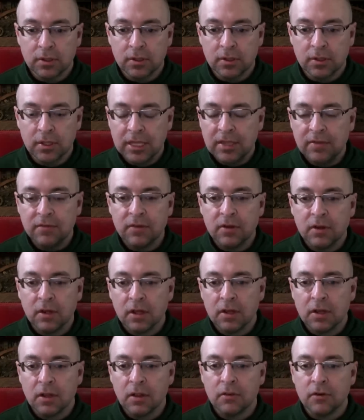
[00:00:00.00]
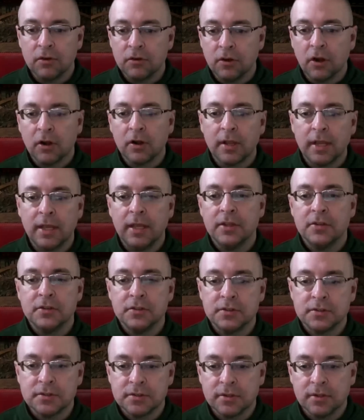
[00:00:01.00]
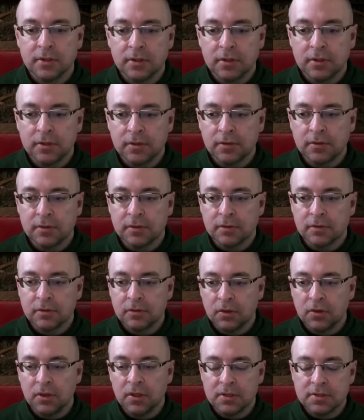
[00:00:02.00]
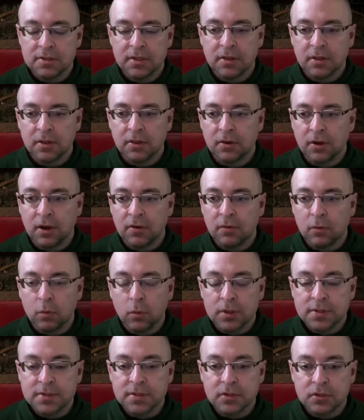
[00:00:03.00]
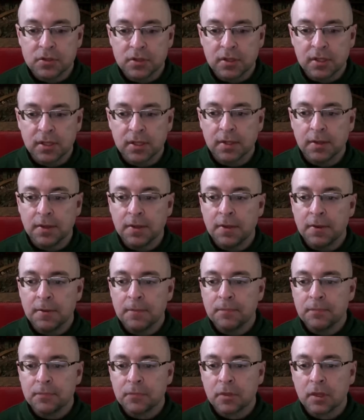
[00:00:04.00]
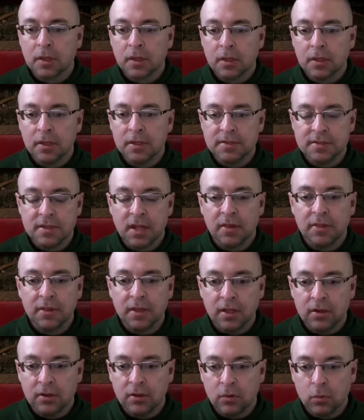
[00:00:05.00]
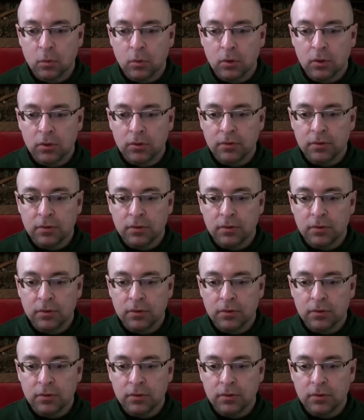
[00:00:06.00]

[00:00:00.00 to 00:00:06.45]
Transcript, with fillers: Even another Dark Ages, to the extent that there ever was such a thing, is not the end of the world.